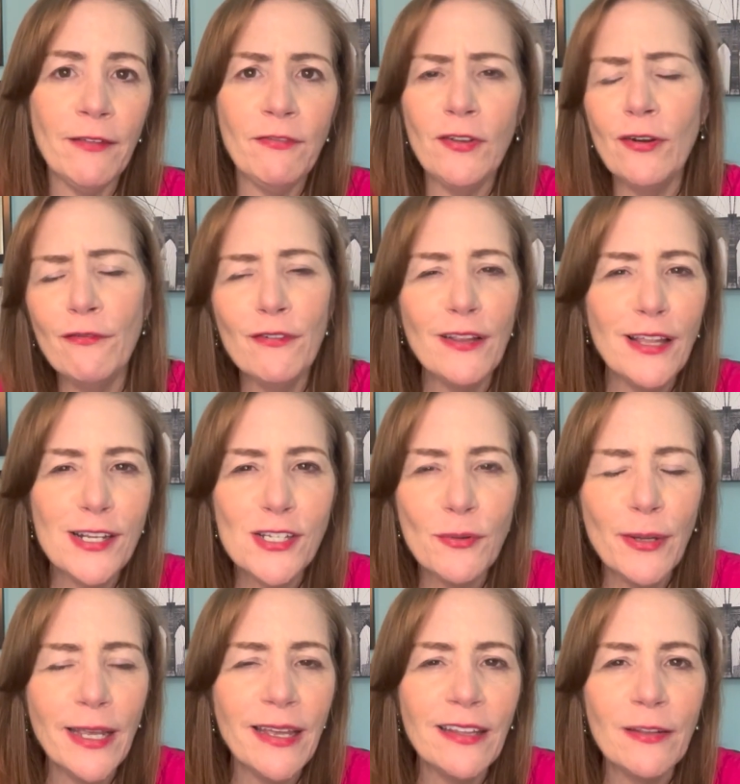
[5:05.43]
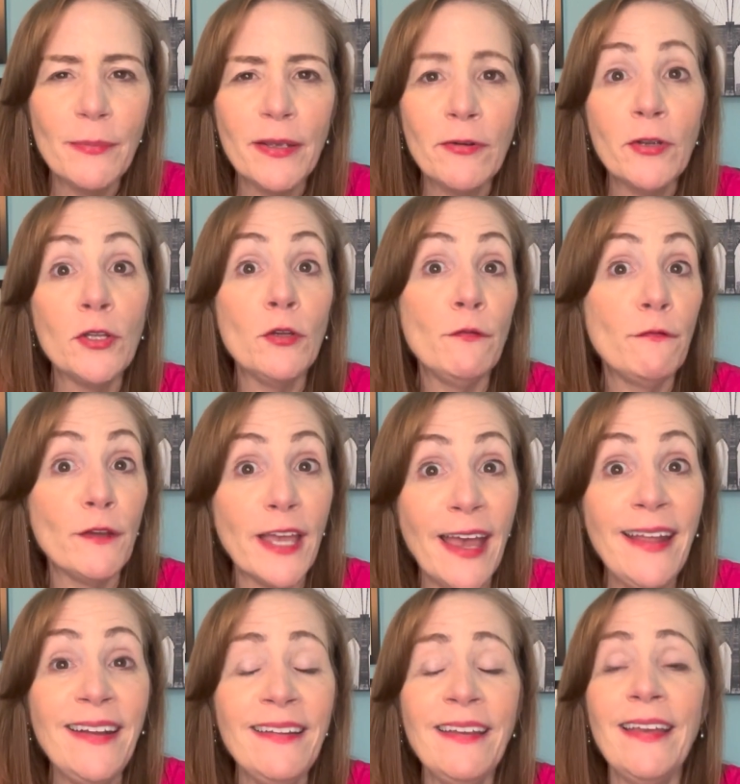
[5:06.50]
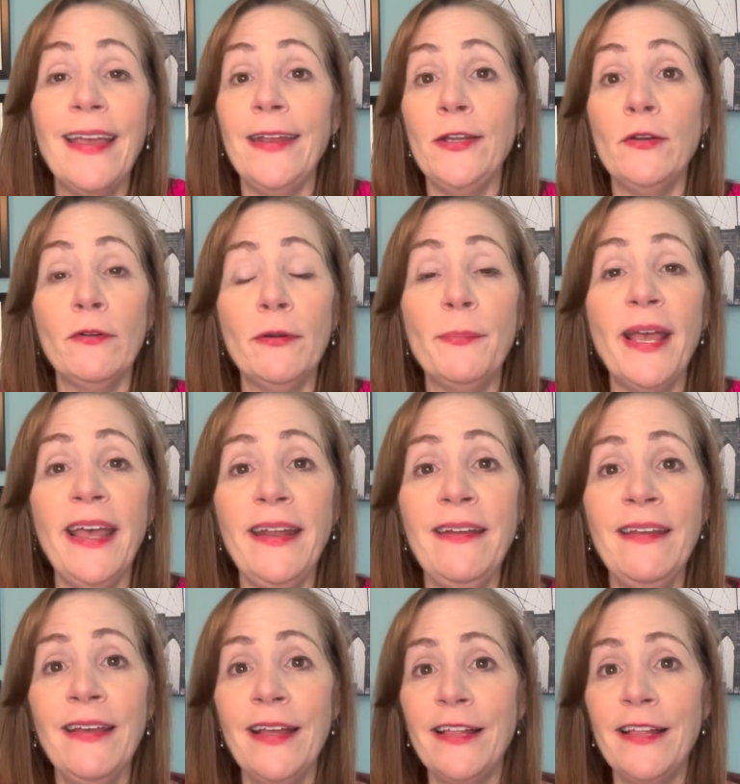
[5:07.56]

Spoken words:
If you don't feel like doing it in the mirror, you forget, and you're in bed,